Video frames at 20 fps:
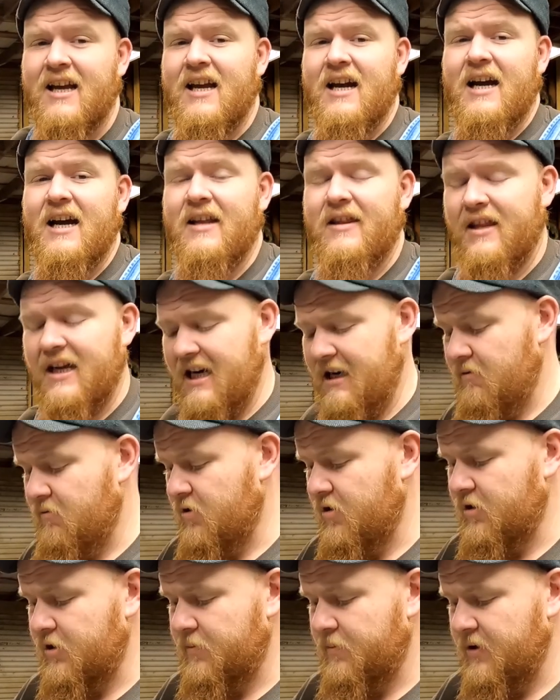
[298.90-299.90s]
and that
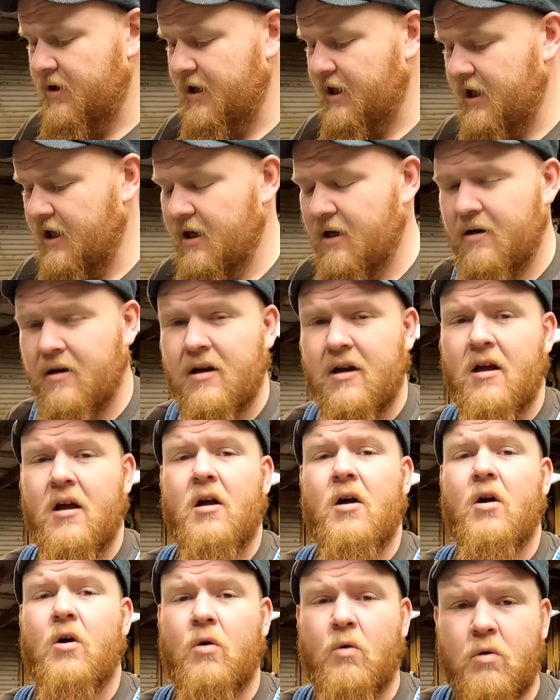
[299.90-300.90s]
works pretty good.
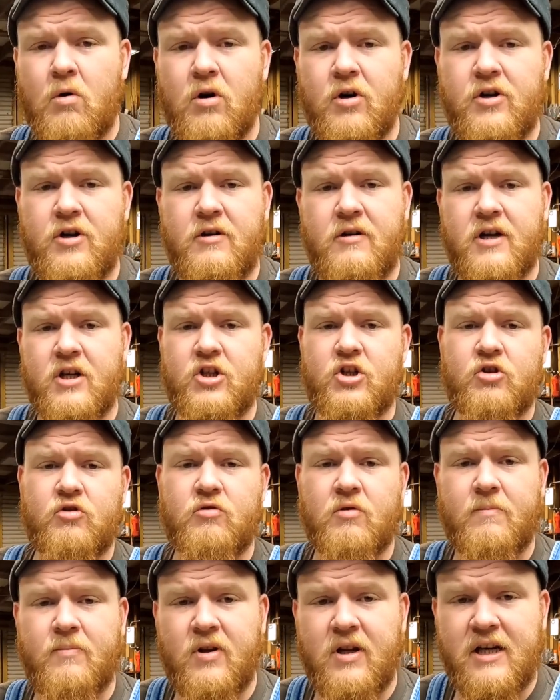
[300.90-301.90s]
Or you can just
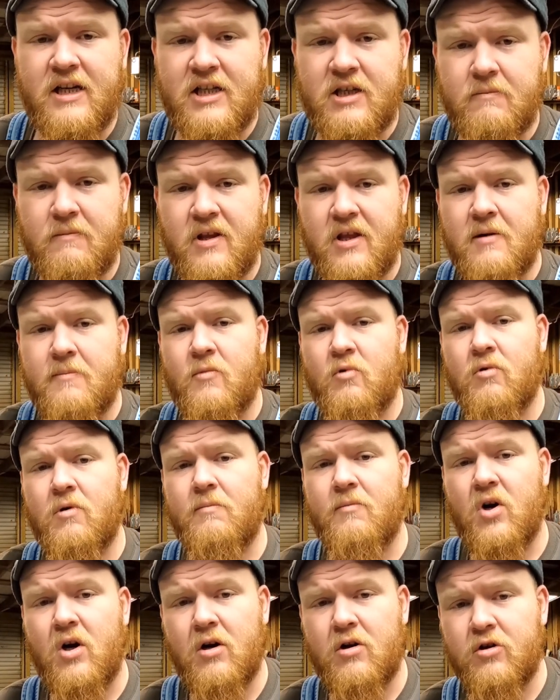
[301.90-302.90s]
replace it with a more
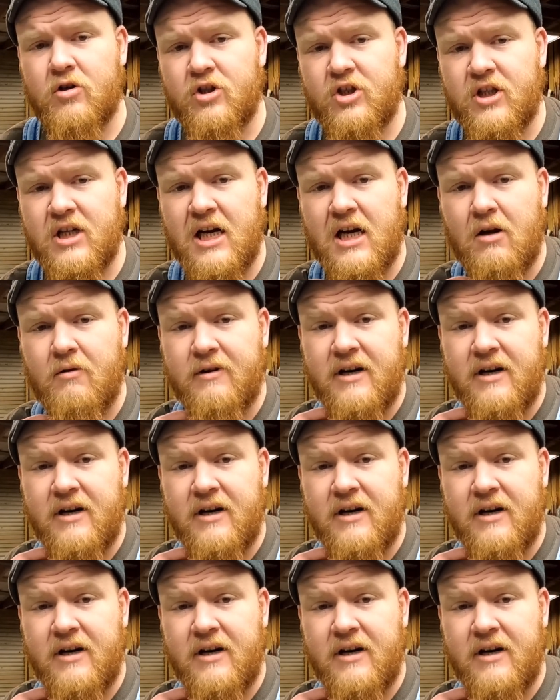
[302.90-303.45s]
modern style